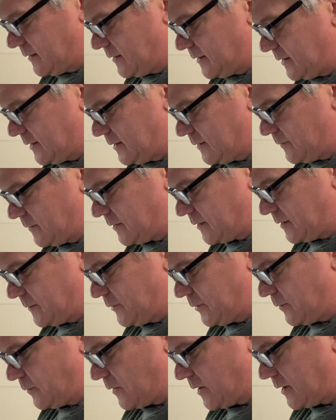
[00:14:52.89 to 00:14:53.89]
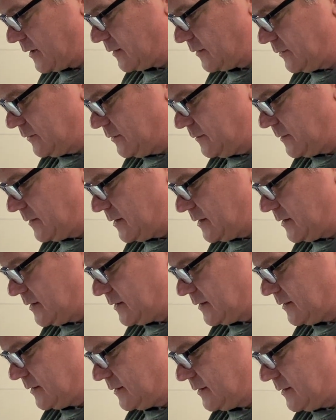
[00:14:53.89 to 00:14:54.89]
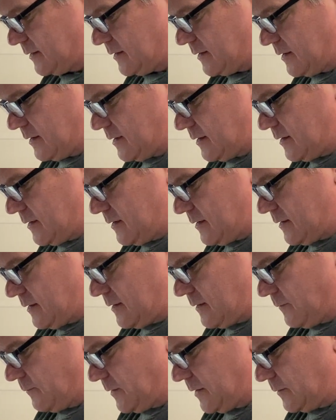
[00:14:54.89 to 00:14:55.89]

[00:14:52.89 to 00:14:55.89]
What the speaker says: And then we're going to put wire loom on it when